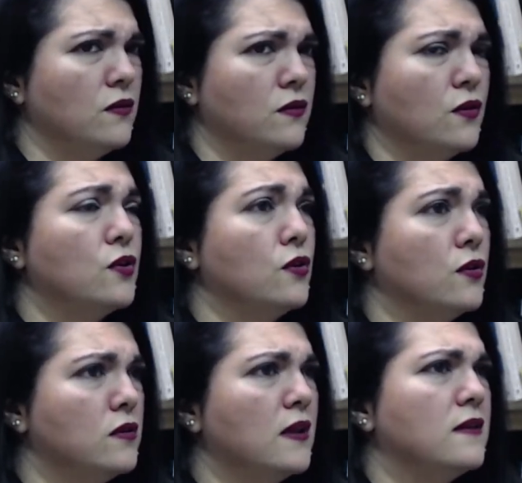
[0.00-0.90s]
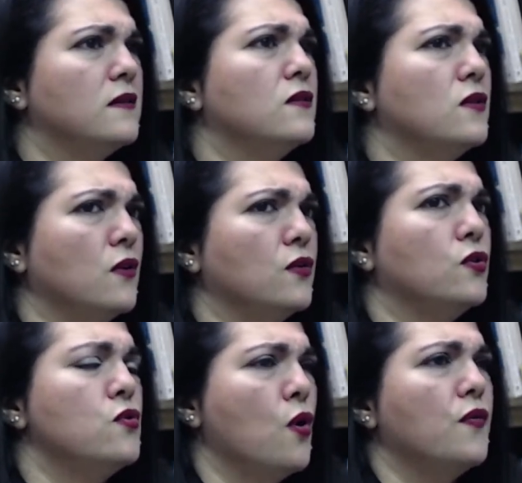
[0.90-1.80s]
they're good, that
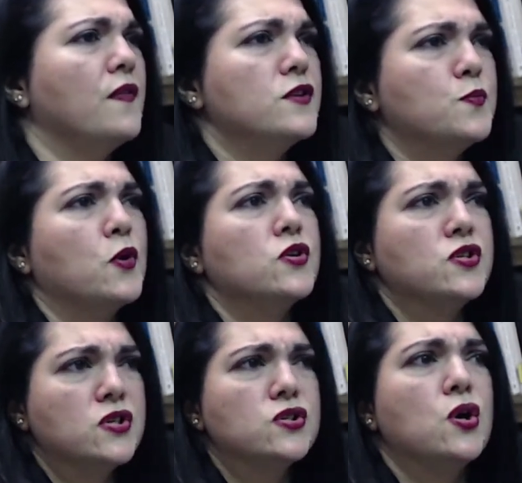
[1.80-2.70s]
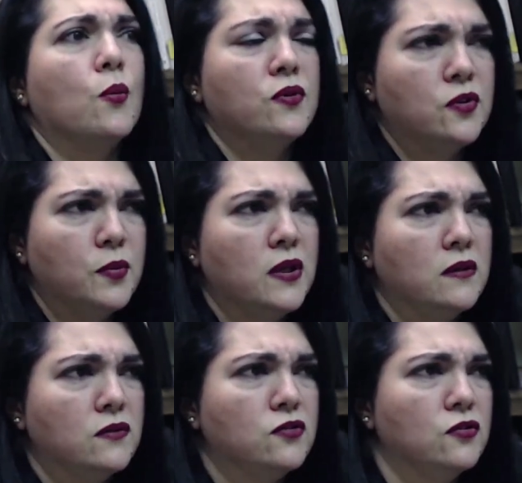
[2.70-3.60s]
that this person is going to be
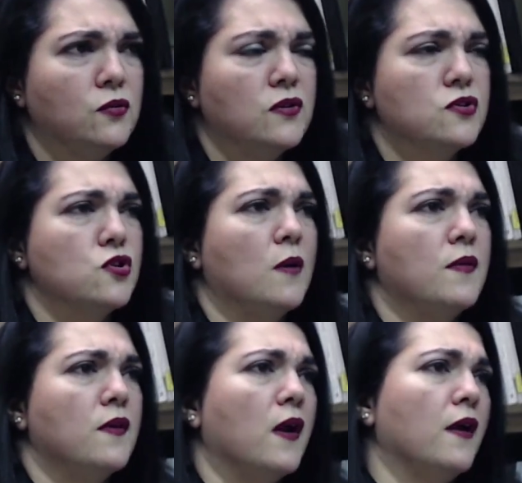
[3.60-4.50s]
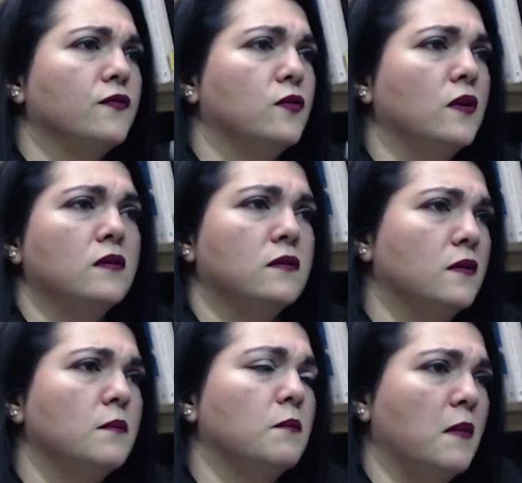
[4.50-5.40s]
doing the job that they have to. And
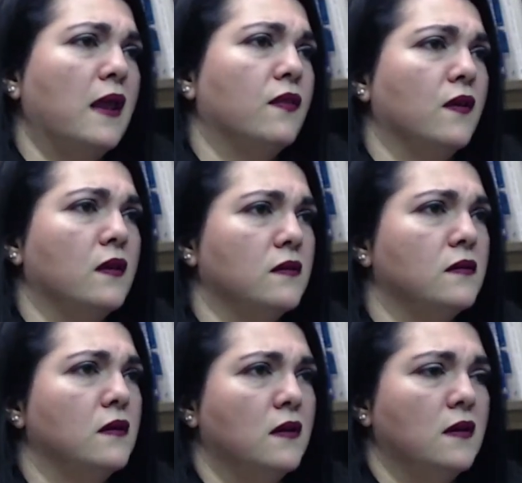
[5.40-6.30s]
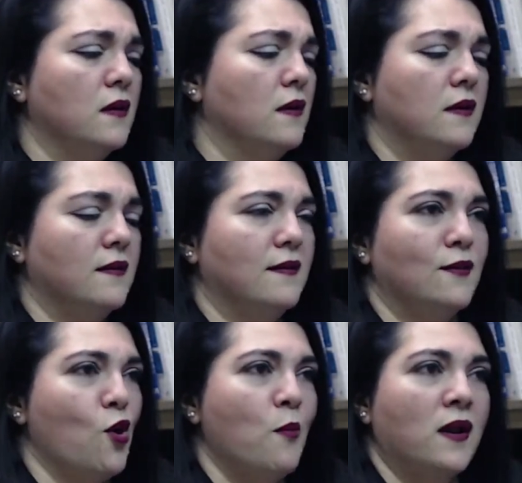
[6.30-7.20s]
the main thing is
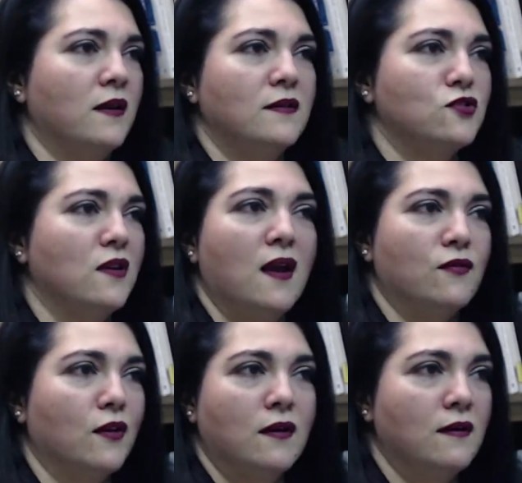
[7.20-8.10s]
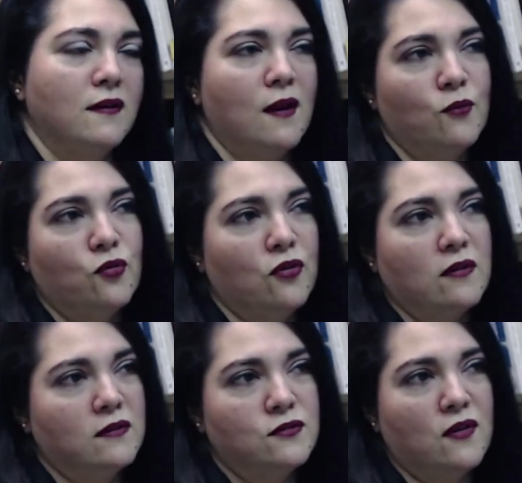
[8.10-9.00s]
no money should ever come to the
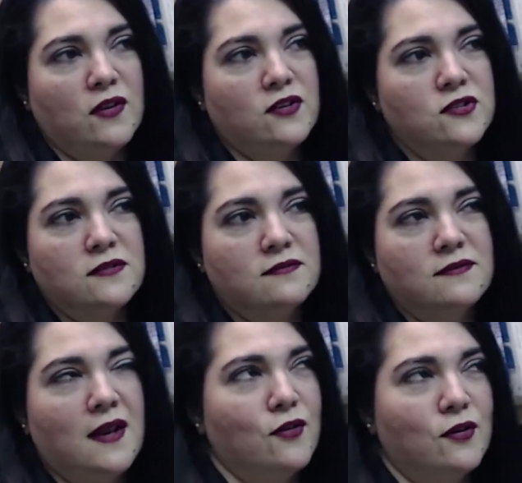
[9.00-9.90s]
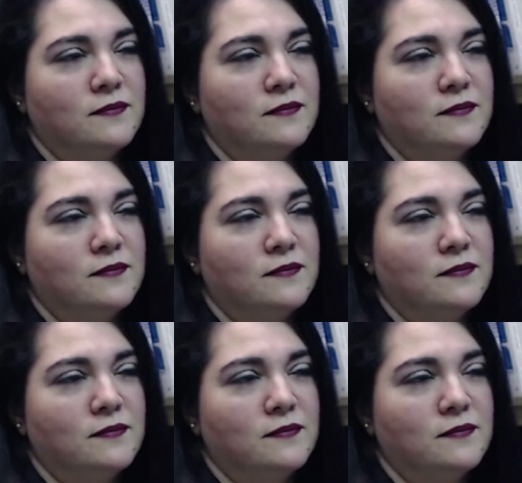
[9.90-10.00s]
travel agent. Never.